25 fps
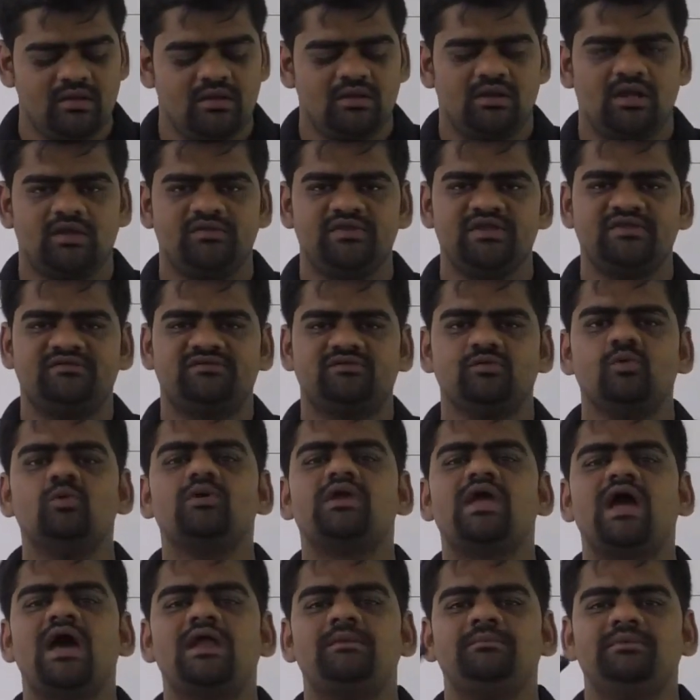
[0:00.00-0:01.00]
Now these two
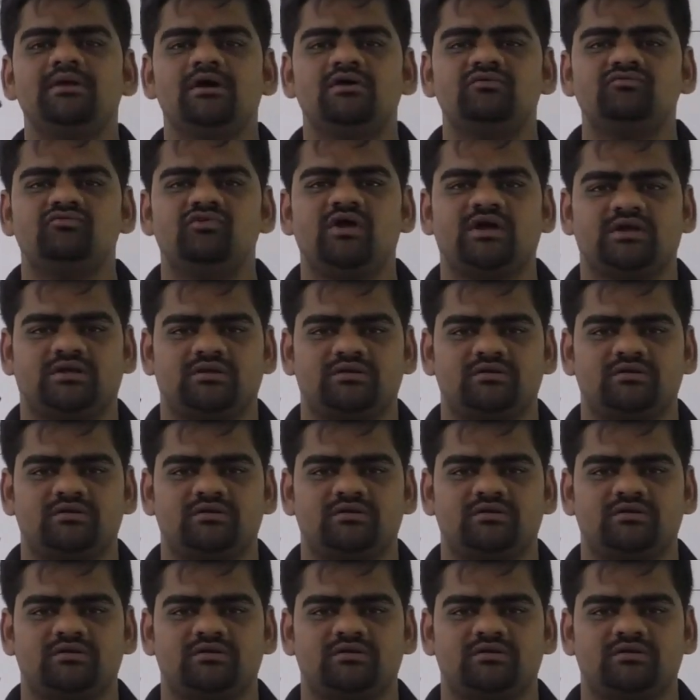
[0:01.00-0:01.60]
can be of what?